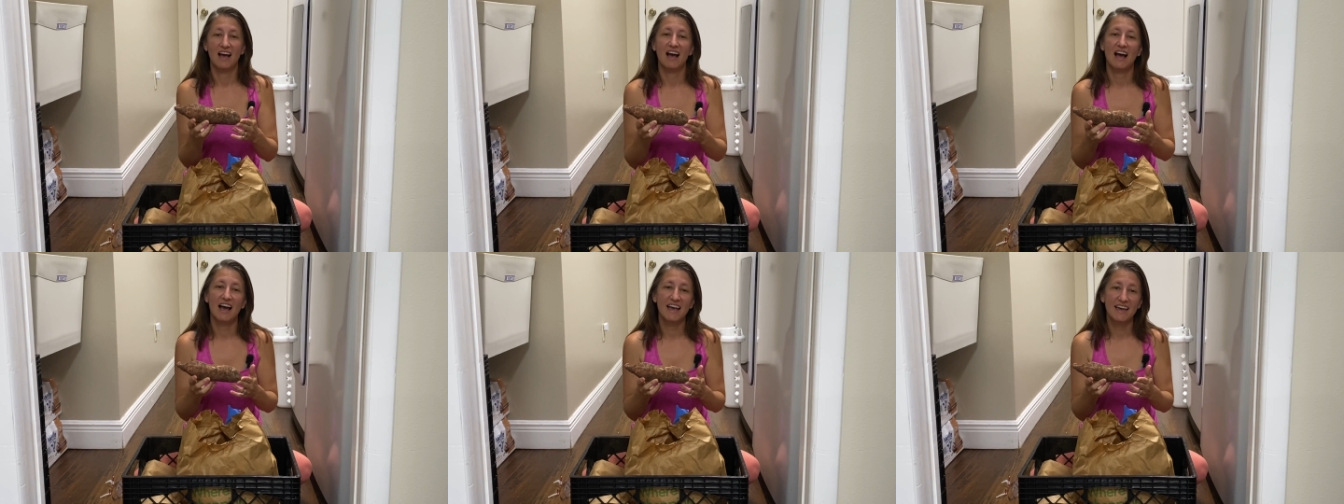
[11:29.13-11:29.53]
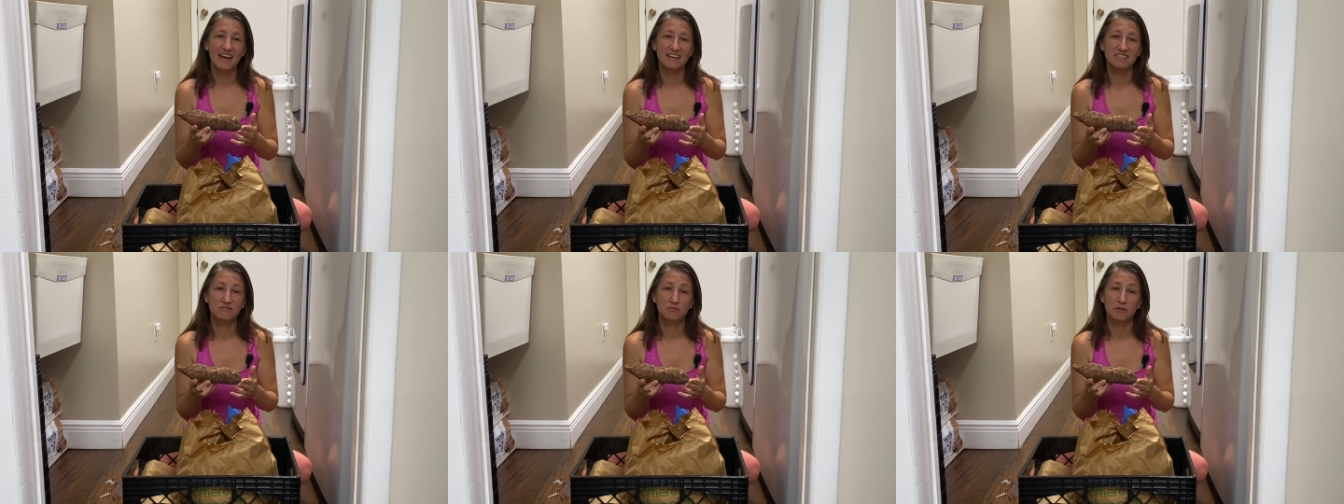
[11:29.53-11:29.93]
I
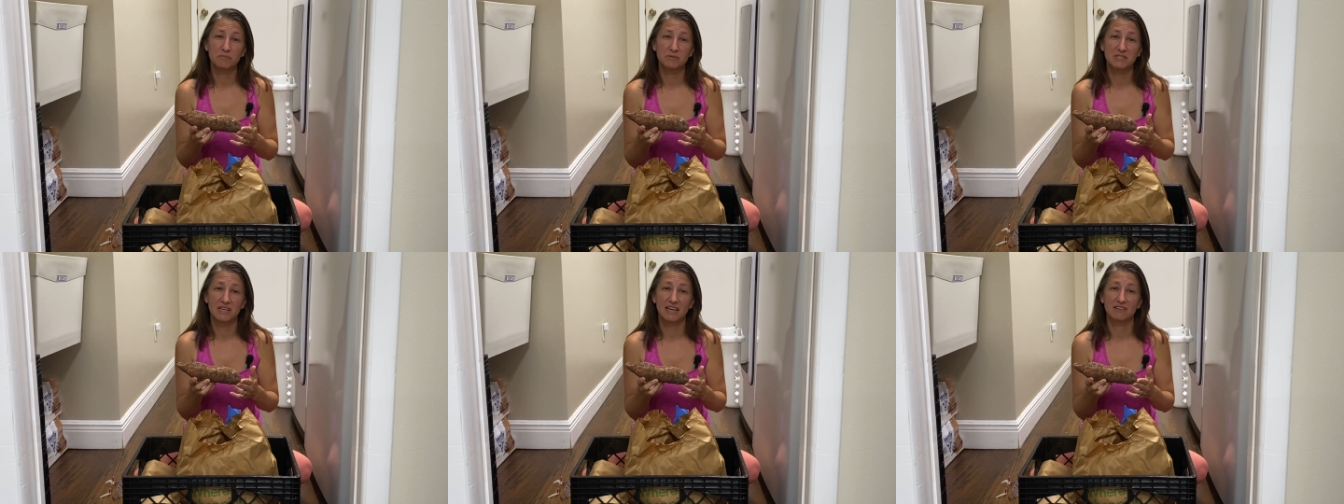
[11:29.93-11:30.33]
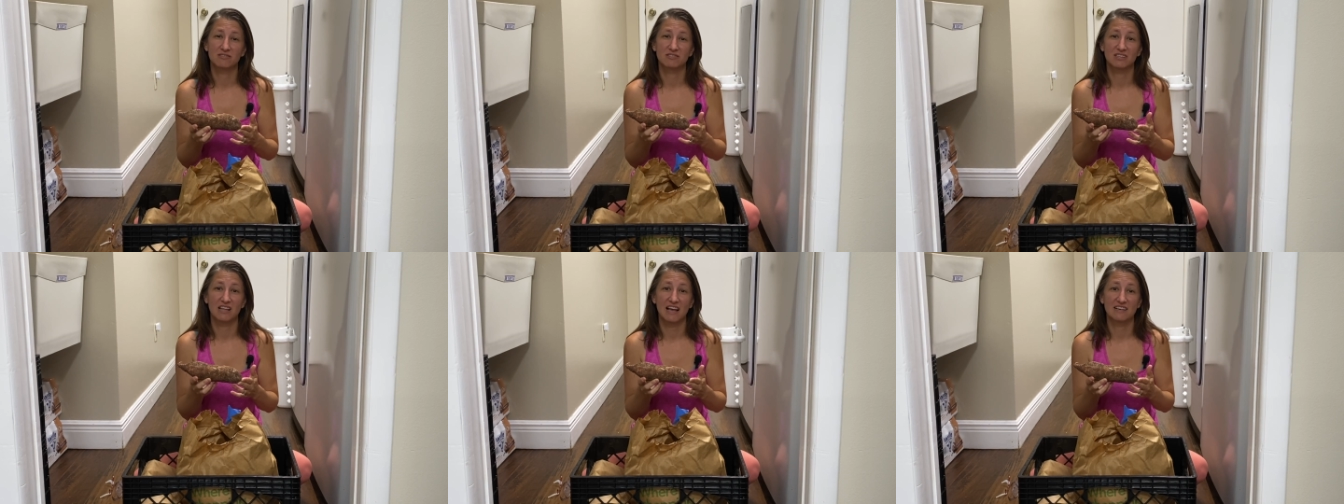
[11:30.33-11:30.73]
had sweet
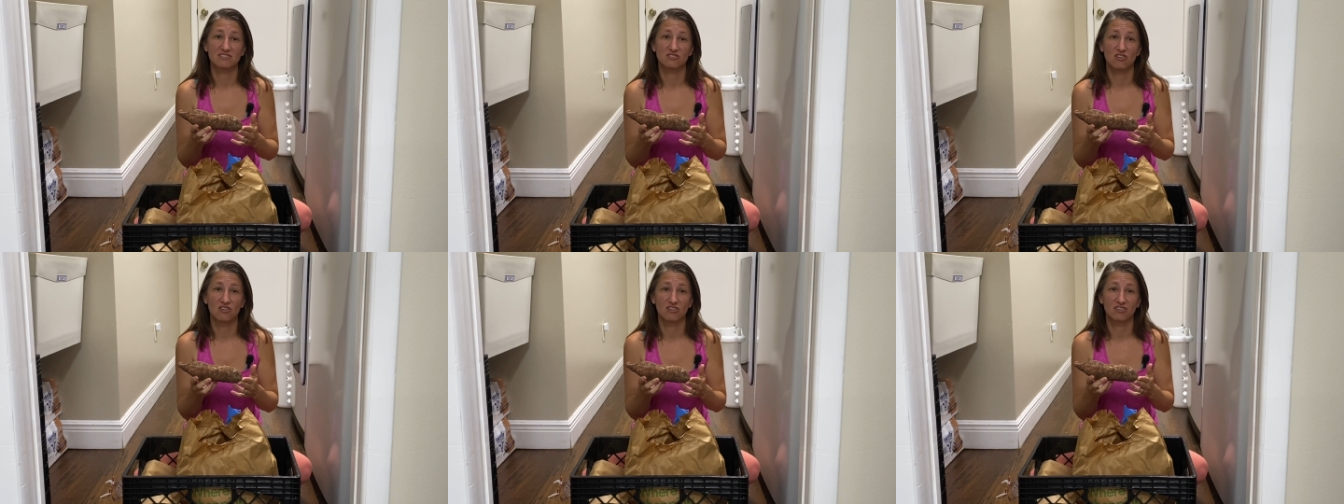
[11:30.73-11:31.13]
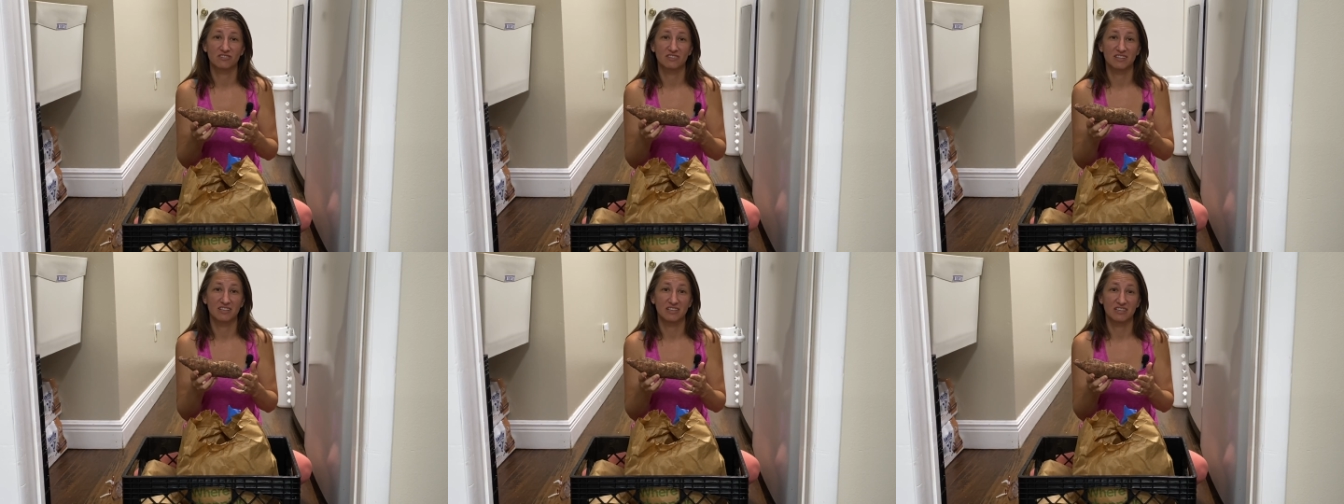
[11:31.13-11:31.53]
potatoes last longer
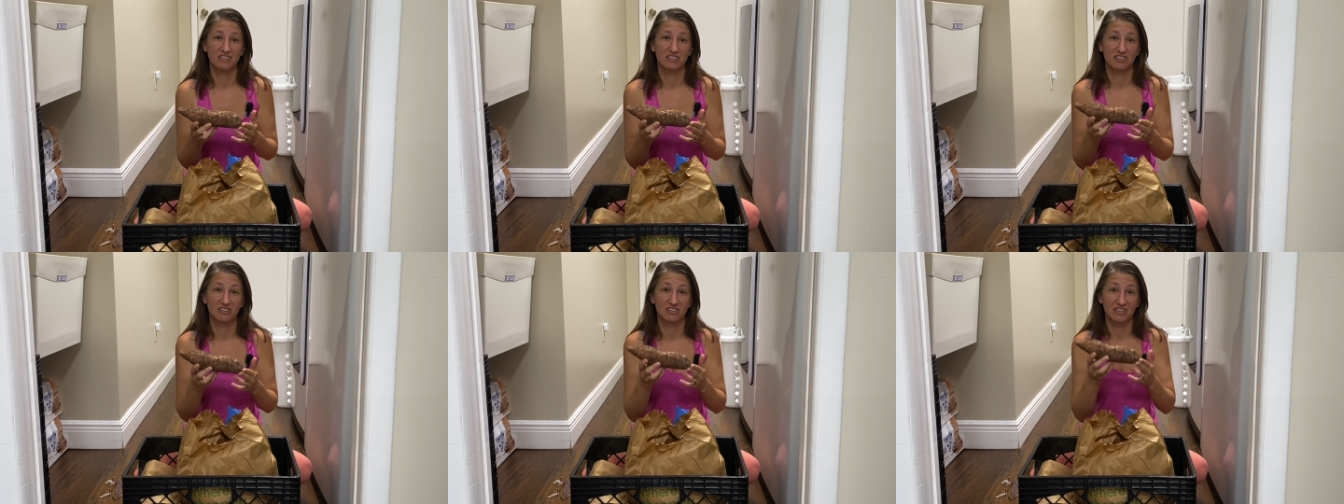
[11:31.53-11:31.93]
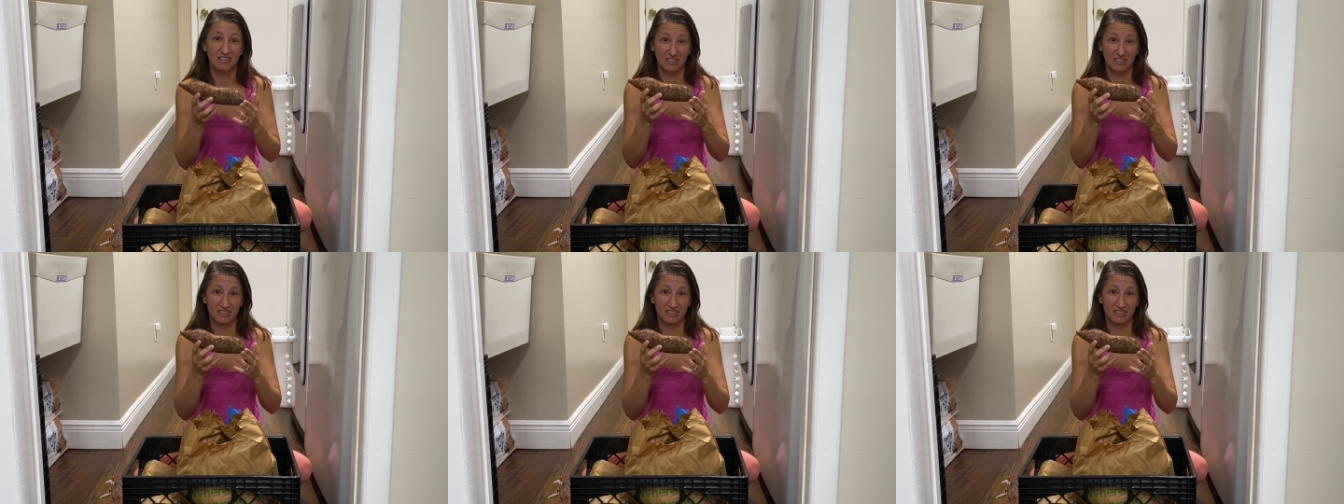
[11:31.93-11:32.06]
than a year